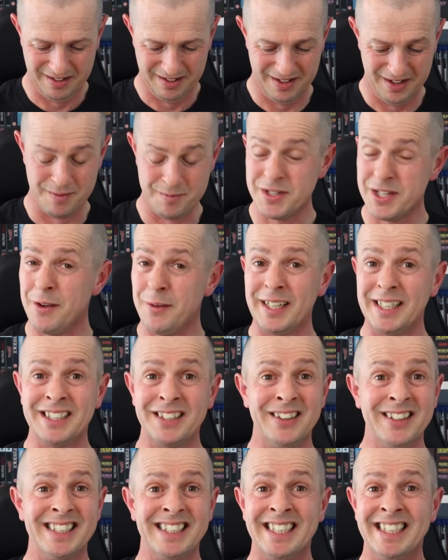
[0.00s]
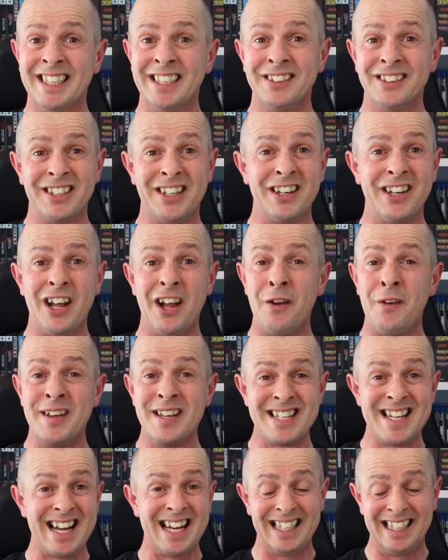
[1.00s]
I'm so excited because I know
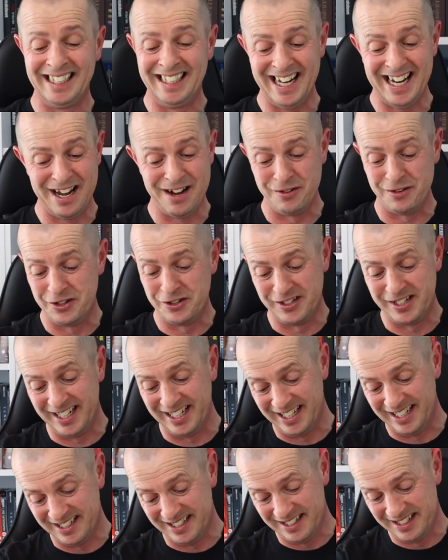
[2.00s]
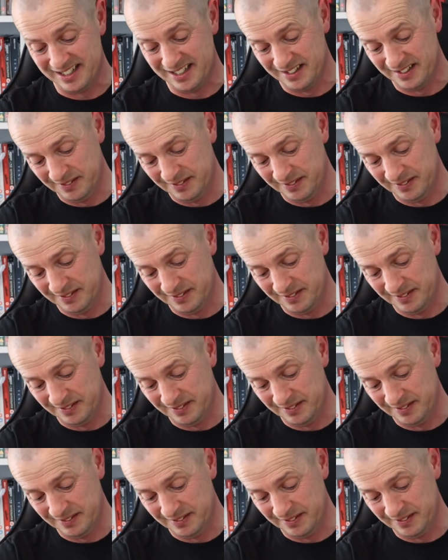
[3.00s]
exactly how good it is.